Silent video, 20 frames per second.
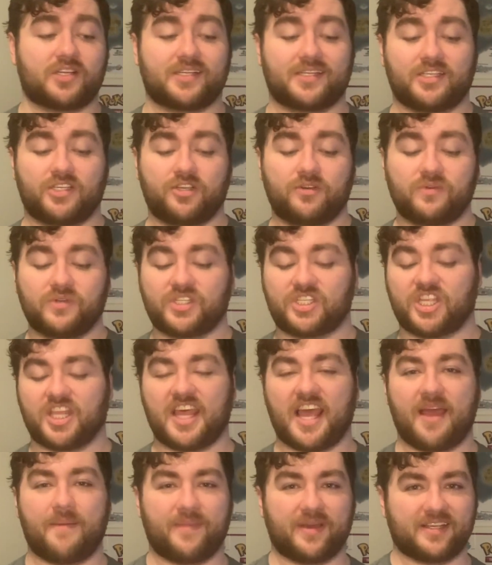used
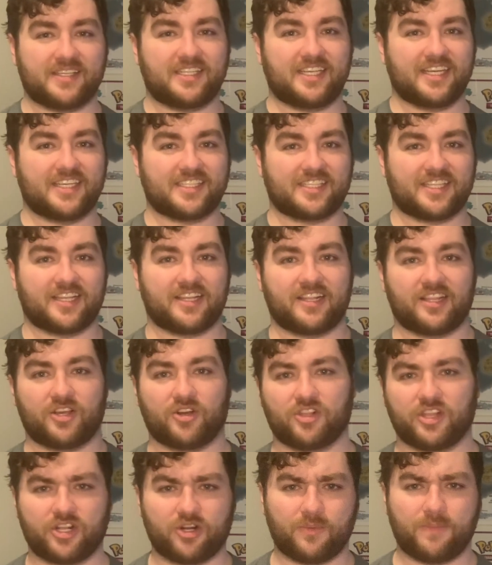them as their
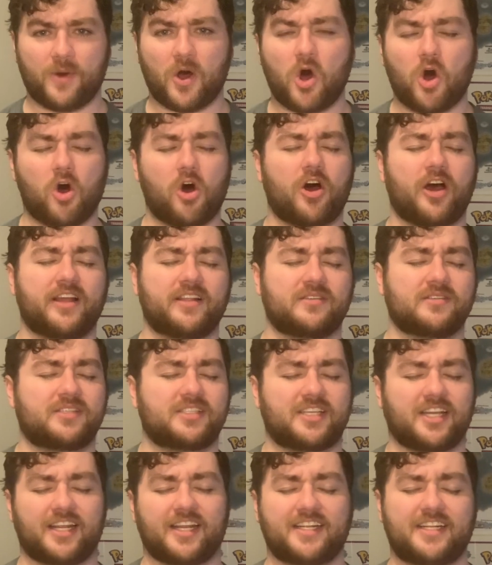little pawns
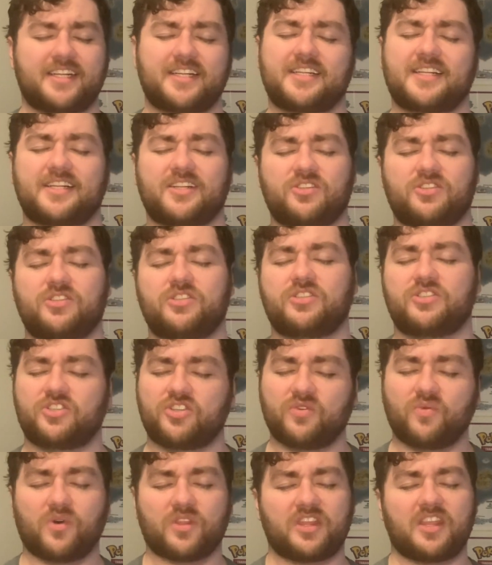to
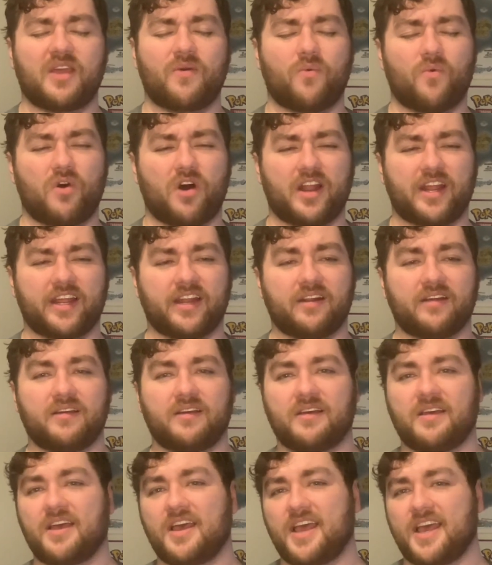do what they wanted,
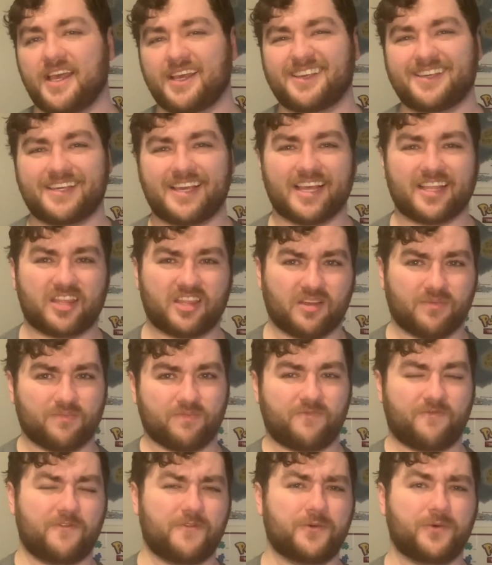get them
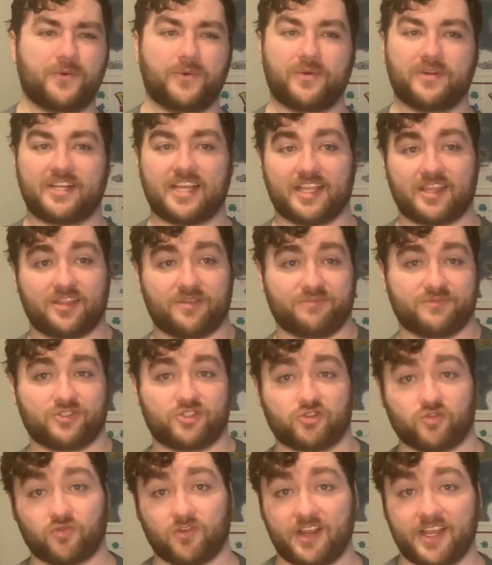food, get them
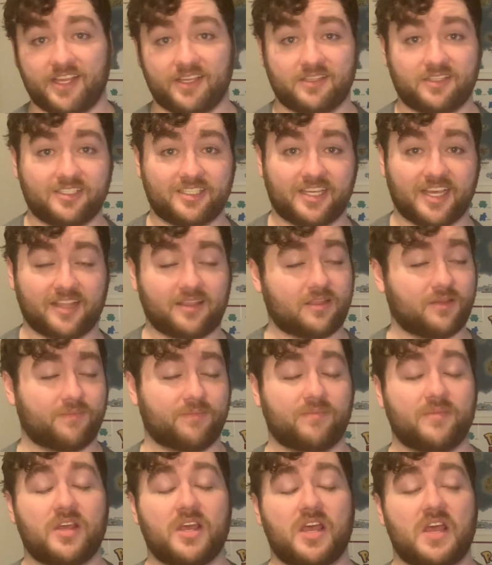drinks, get
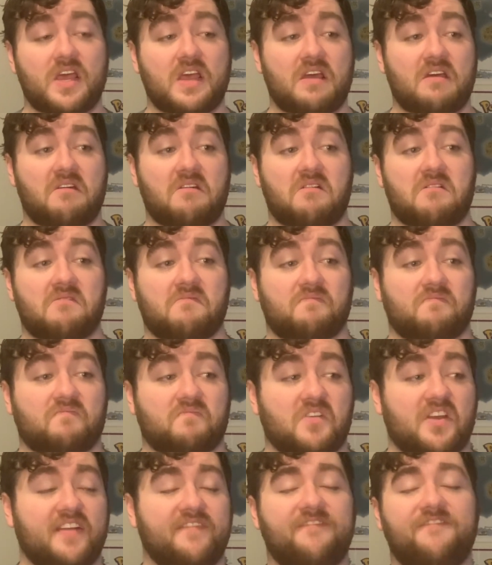them
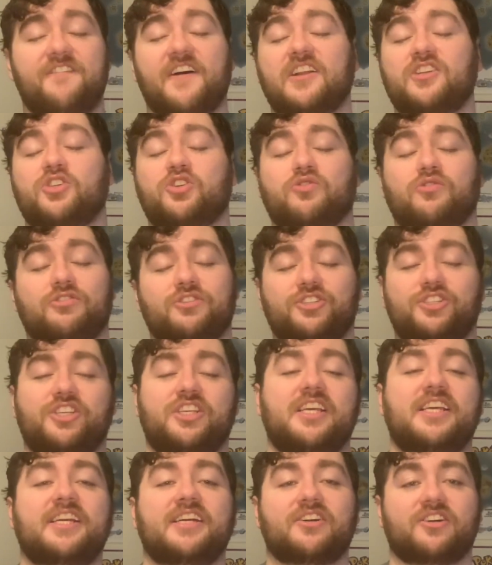adventurers'
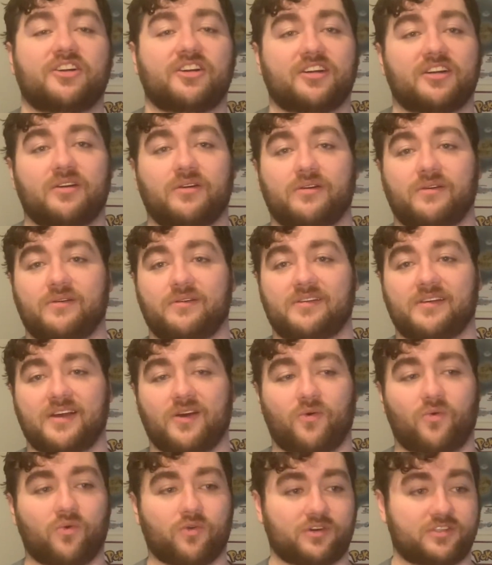gear,
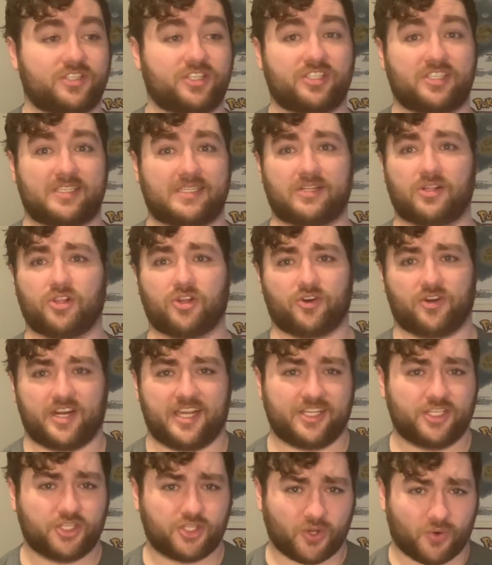or just
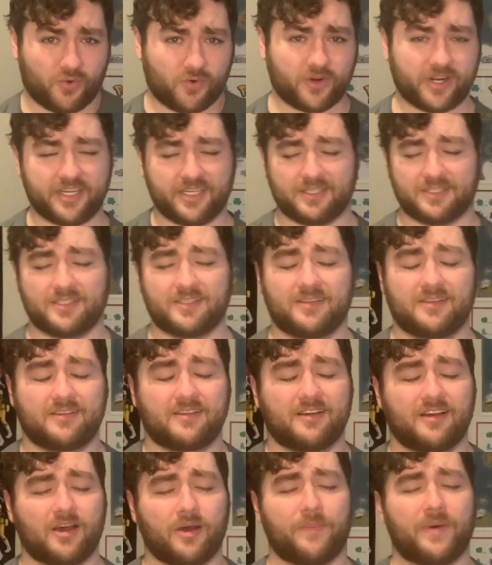learning stories
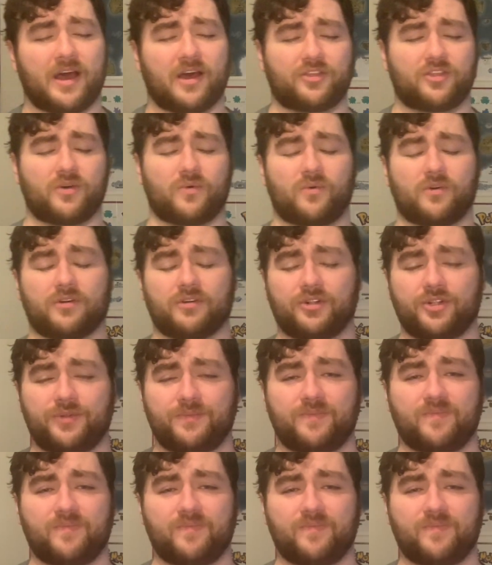about the world.